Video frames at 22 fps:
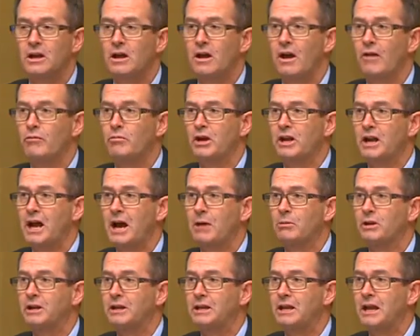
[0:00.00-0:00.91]
have been
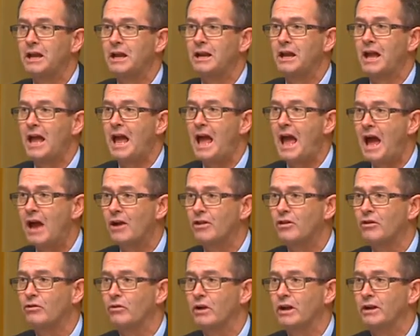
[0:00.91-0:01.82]
able to get it out of
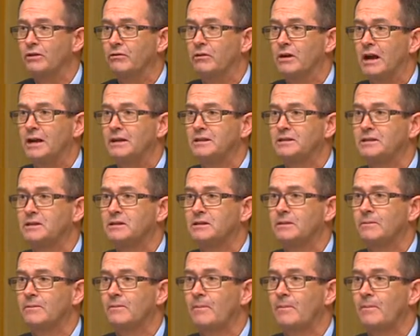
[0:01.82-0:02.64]
the rent race